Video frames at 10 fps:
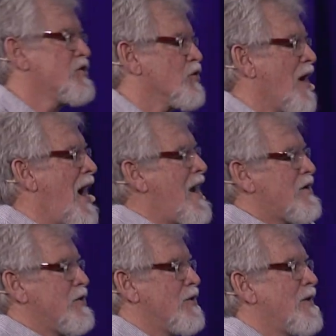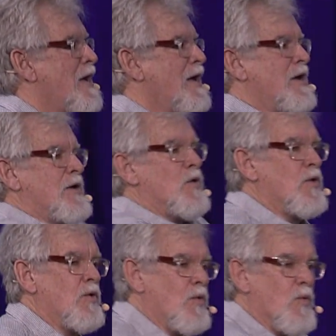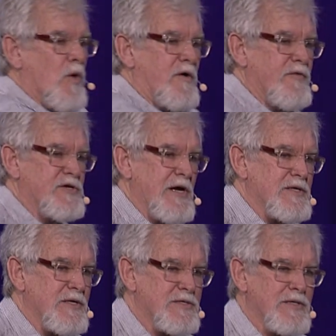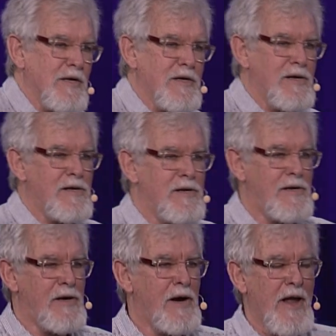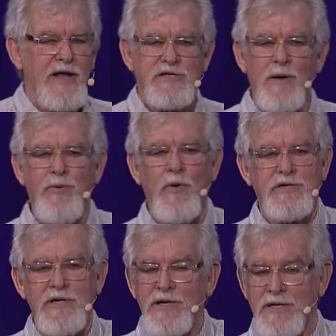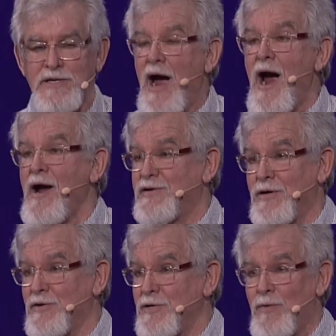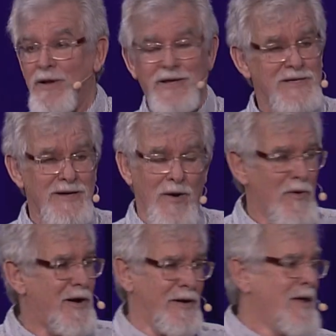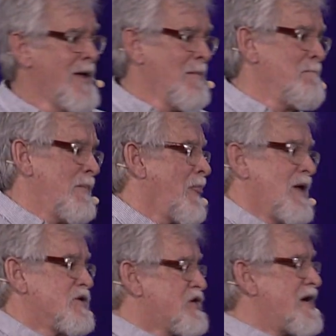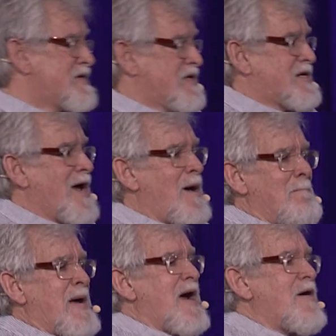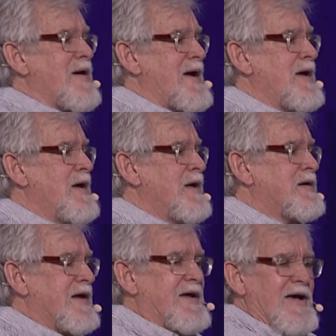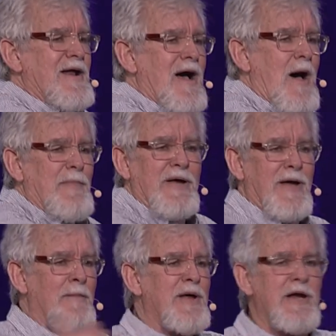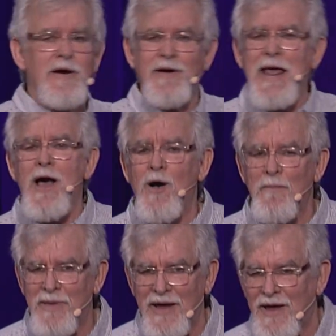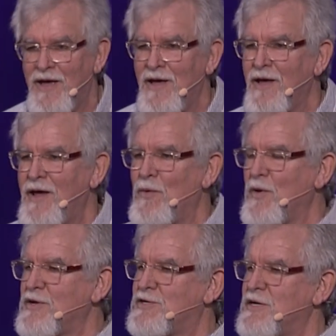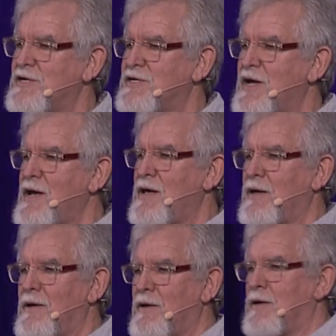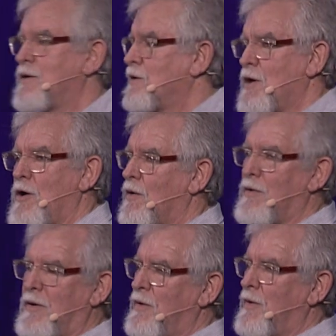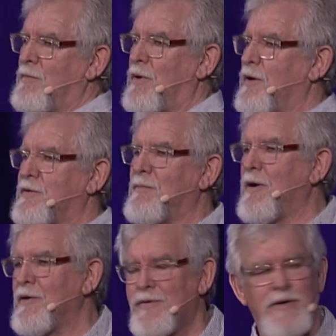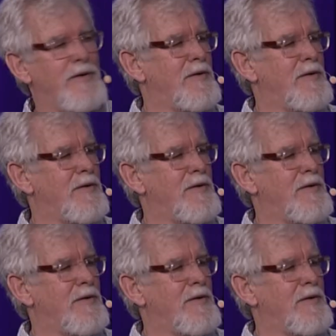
trying to work for Jesus. At some point, she gets tired and she goes, You know what? This is not working. Jesus, tell Mary to get up and come in here and help me. And what does Jesus say? No, Martha, Martha,